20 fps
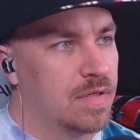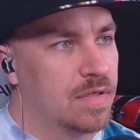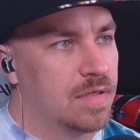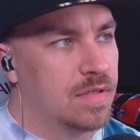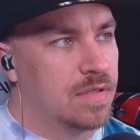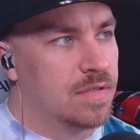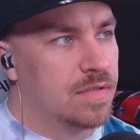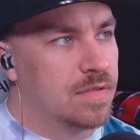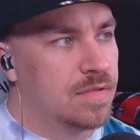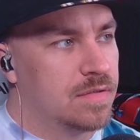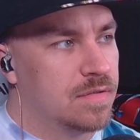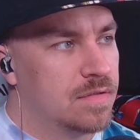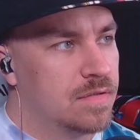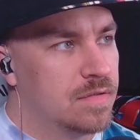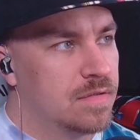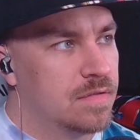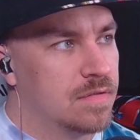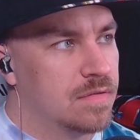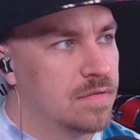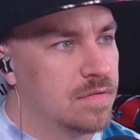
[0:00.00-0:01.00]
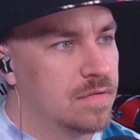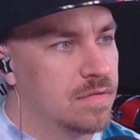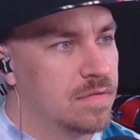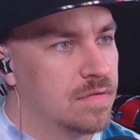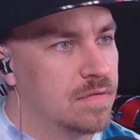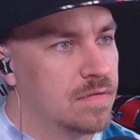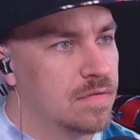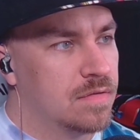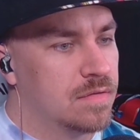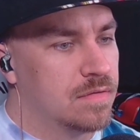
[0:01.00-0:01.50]

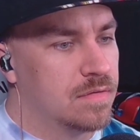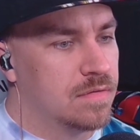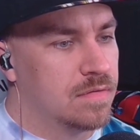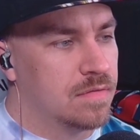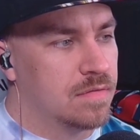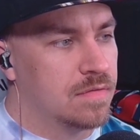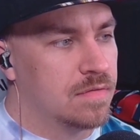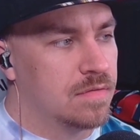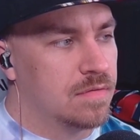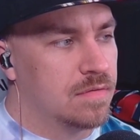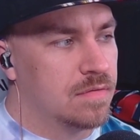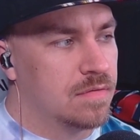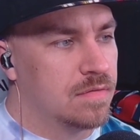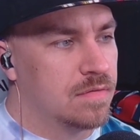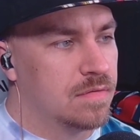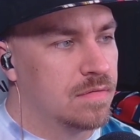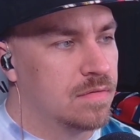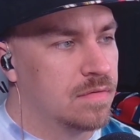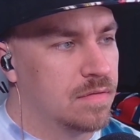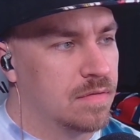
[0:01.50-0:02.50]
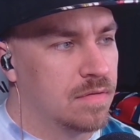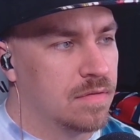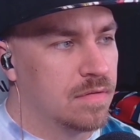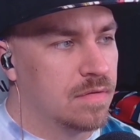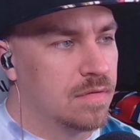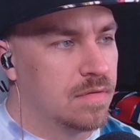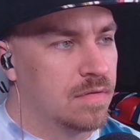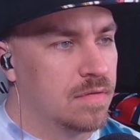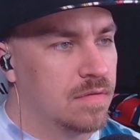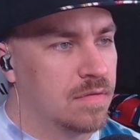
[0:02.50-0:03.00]

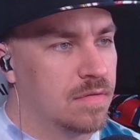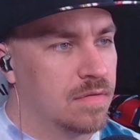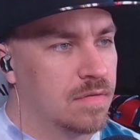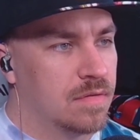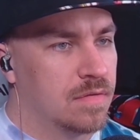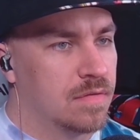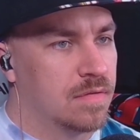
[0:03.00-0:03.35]
(no one is talking)